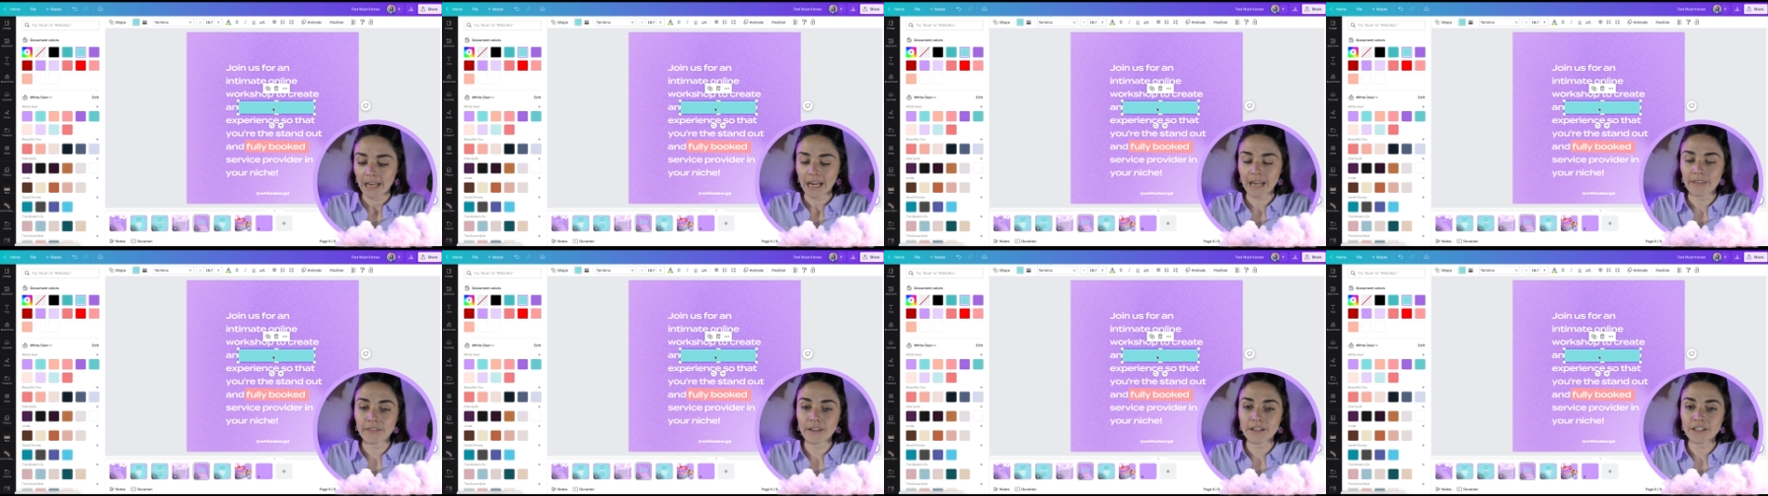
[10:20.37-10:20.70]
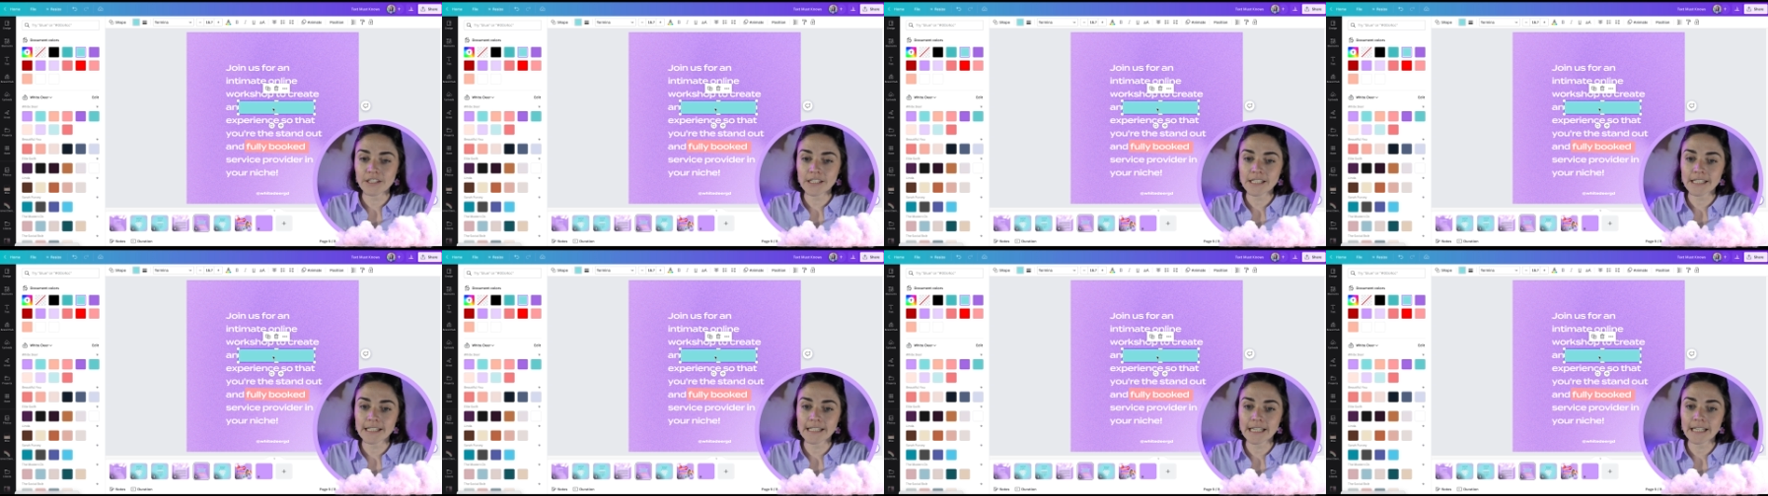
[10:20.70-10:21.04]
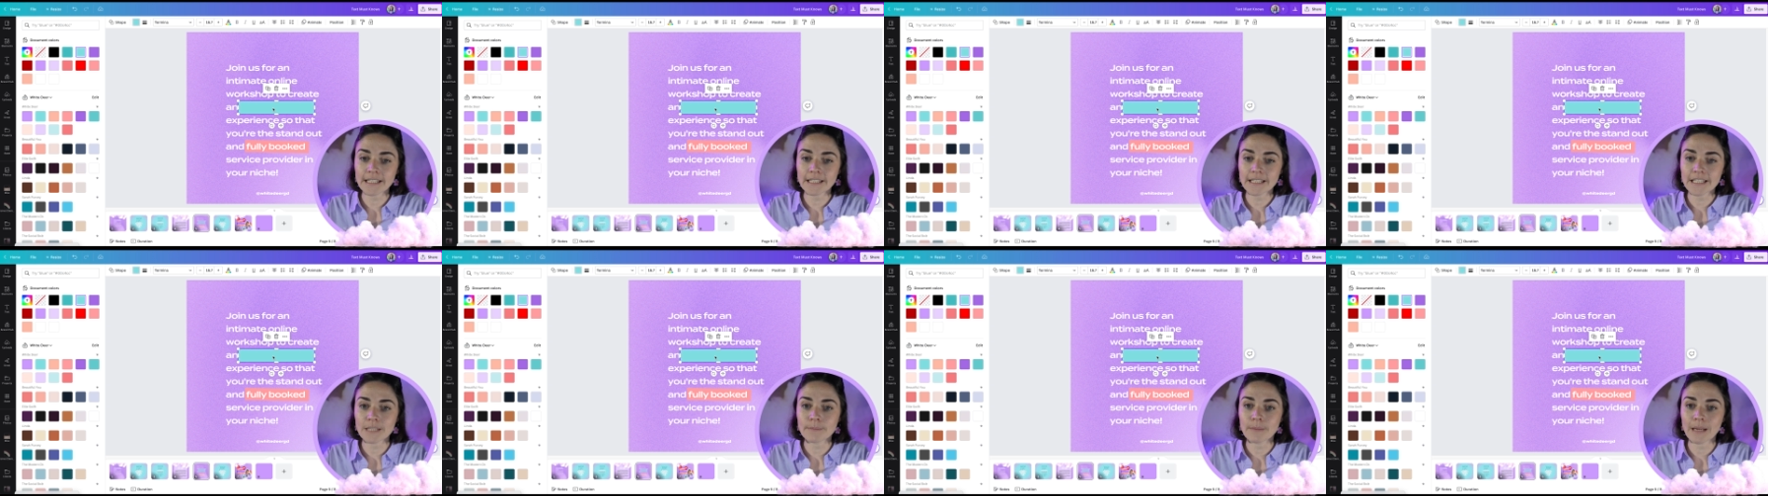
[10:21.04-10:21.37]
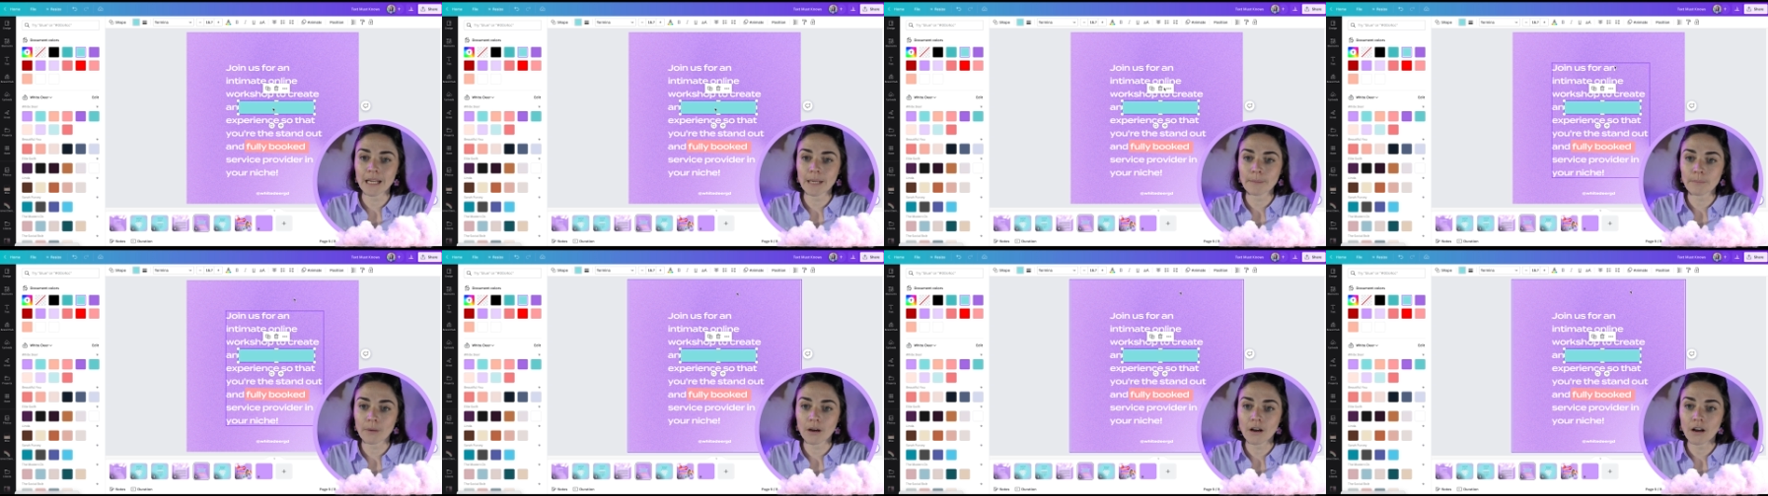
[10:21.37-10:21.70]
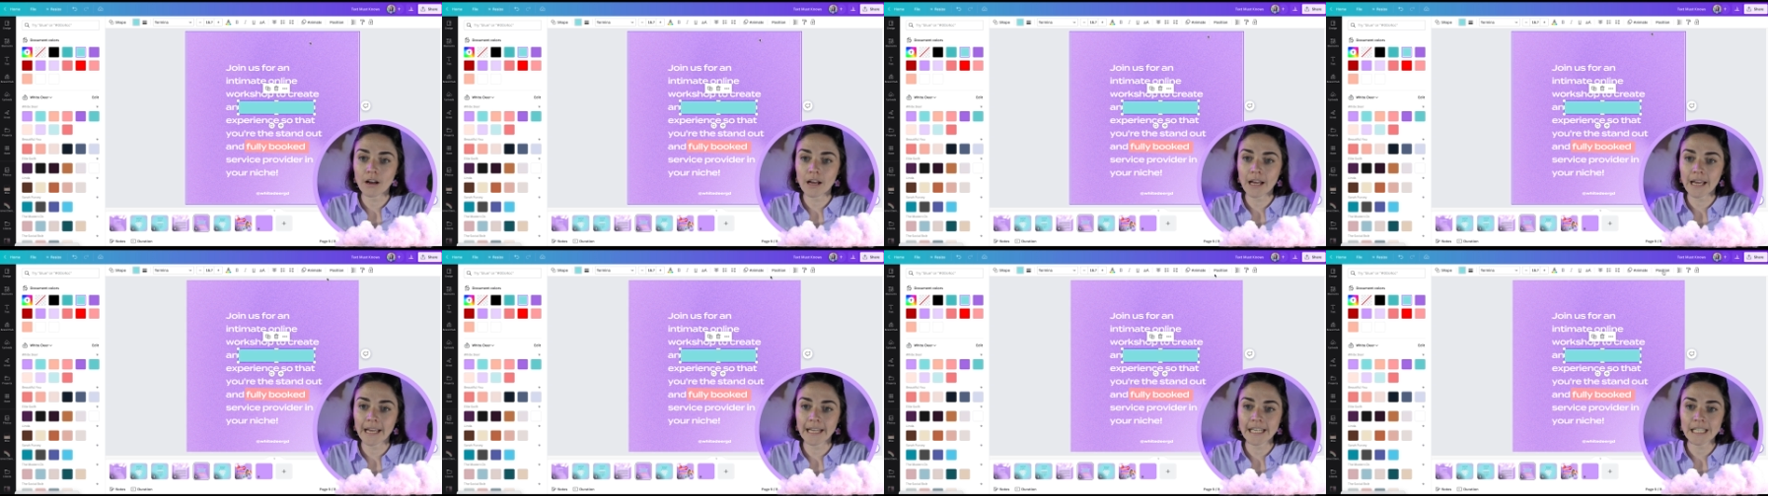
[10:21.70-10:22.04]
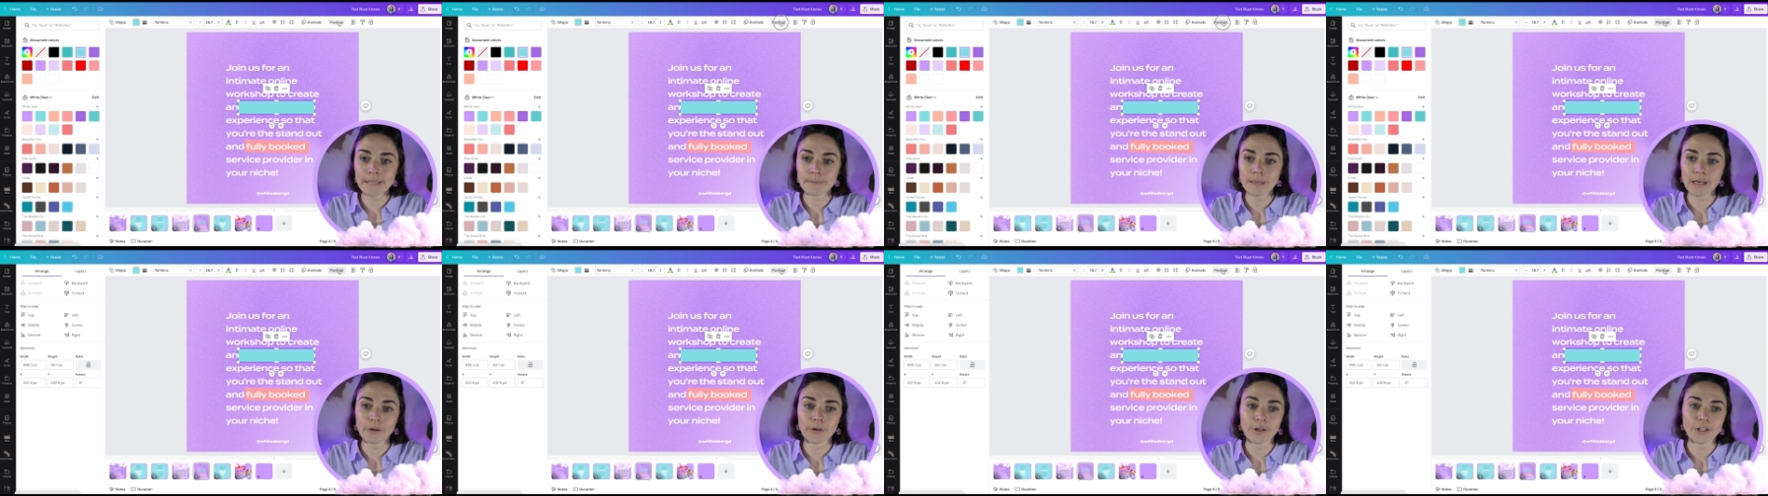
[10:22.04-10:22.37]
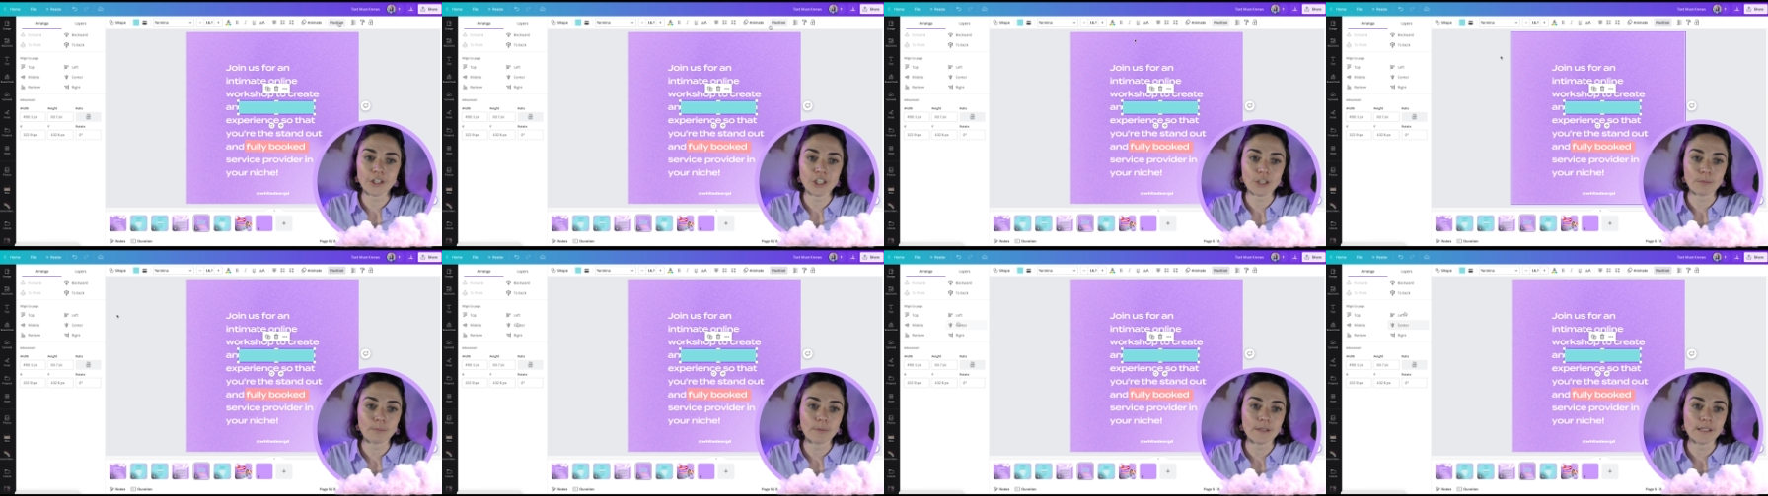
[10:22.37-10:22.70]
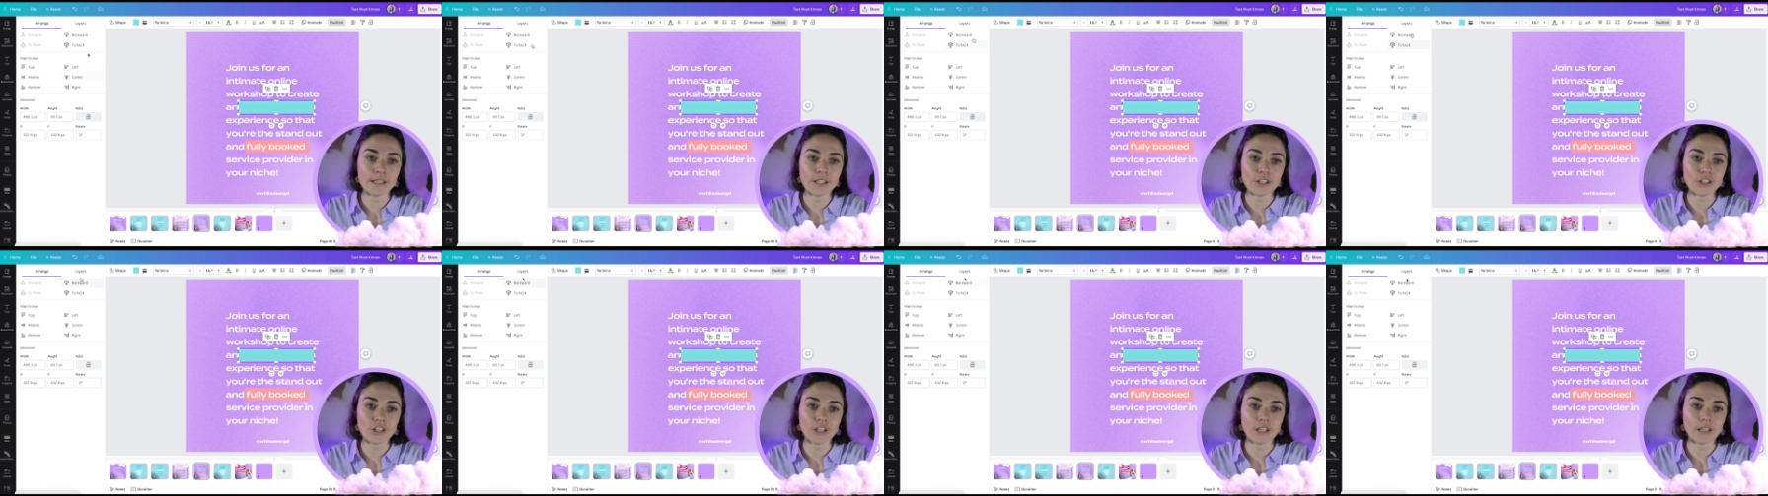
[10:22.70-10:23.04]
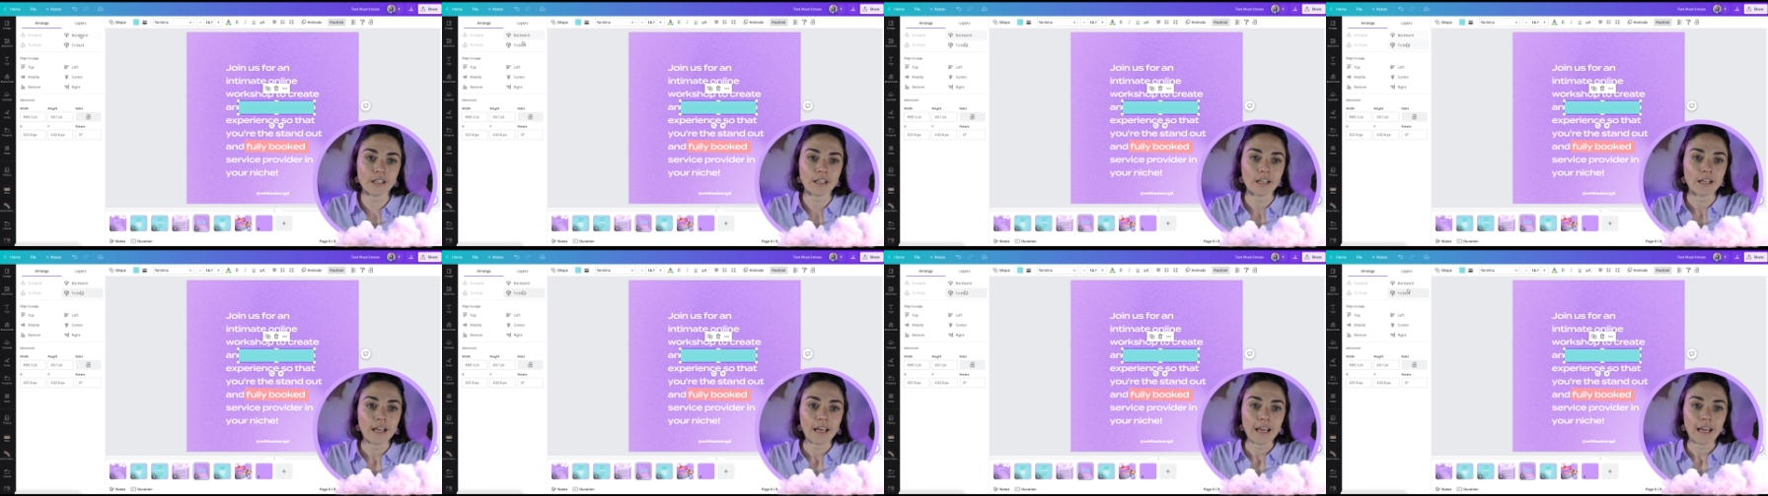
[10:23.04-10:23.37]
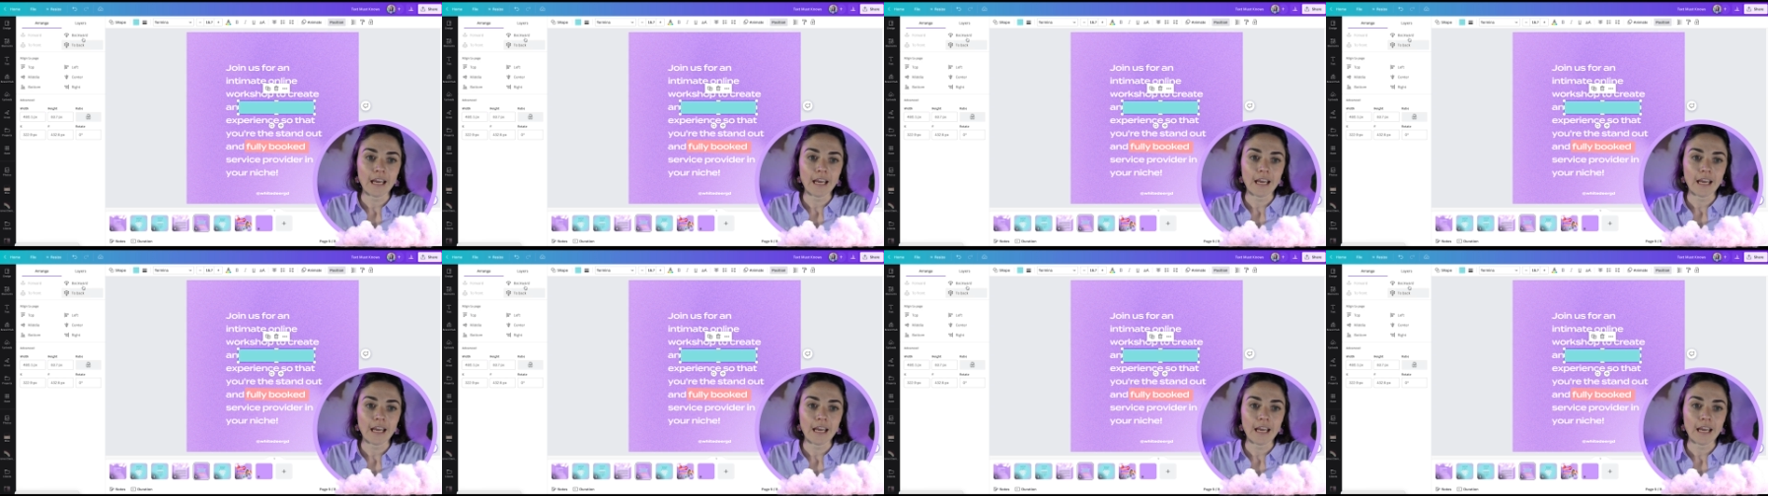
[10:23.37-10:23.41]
And then just send it to being behind by going to position